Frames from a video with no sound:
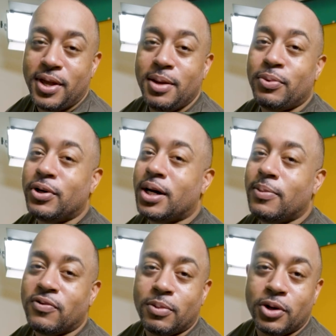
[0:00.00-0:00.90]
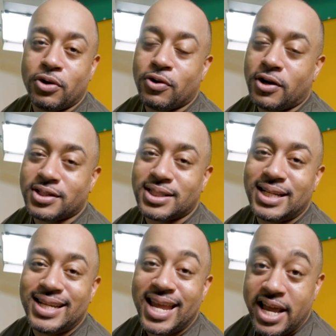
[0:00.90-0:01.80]
people come from across the
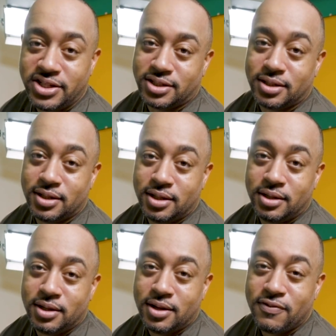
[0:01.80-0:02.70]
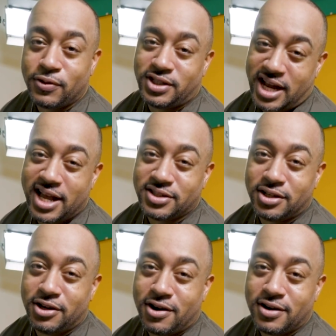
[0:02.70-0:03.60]
nation for Jazz in
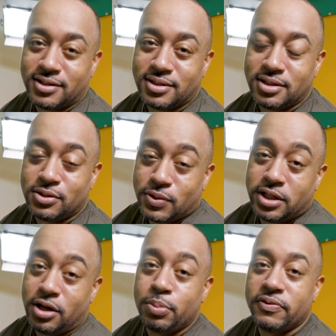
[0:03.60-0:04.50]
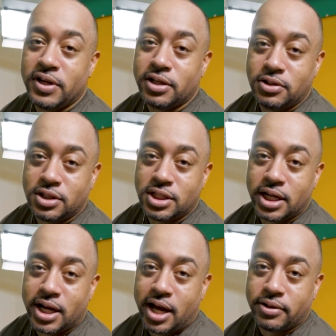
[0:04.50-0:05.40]
the Gardens. It's a really dope event. You should check
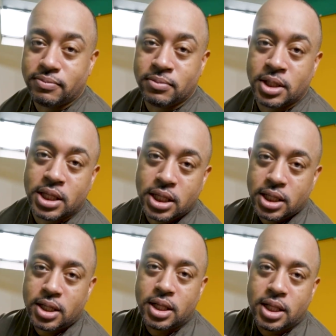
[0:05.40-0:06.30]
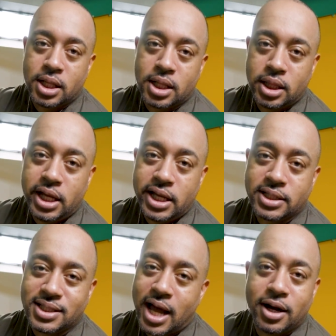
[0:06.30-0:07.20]
it out. Link
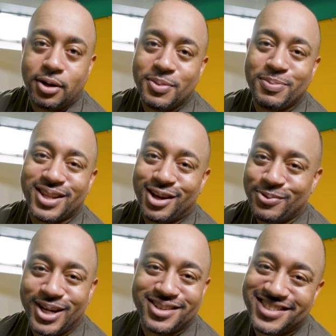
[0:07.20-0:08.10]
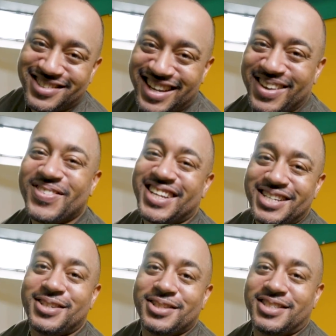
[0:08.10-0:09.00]
is not going to be below. We don't do that,
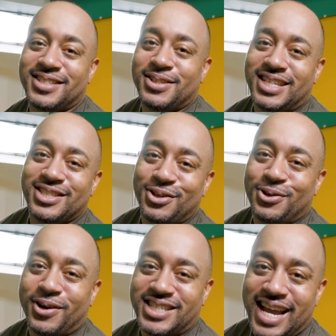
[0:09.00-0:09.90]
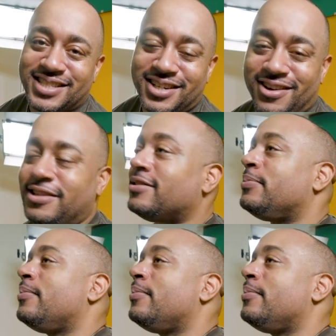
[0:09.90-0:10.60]
but just Google Jazz in the Gardens.